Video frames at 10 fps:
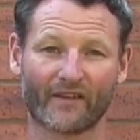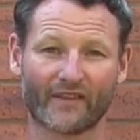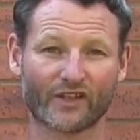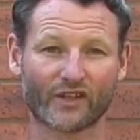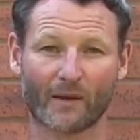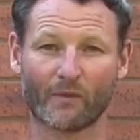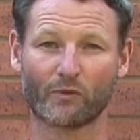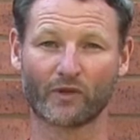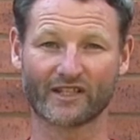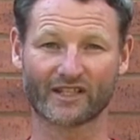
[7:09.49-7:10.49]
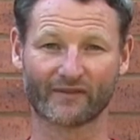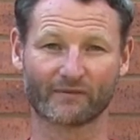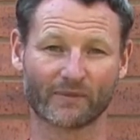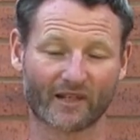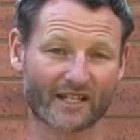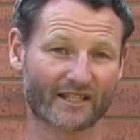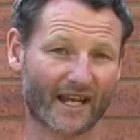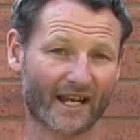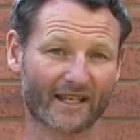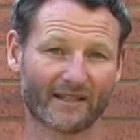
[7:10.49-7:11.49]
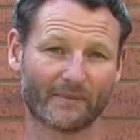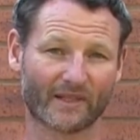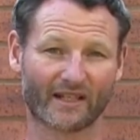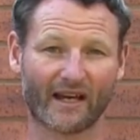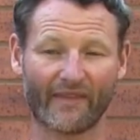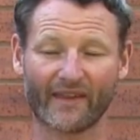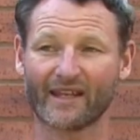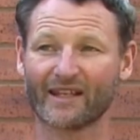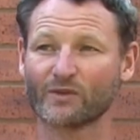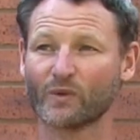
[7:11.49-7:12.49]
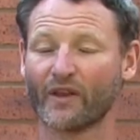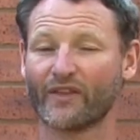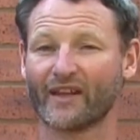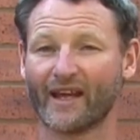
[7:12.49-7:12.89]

They do come with a pretty stiff price tag, but I think it is worth it.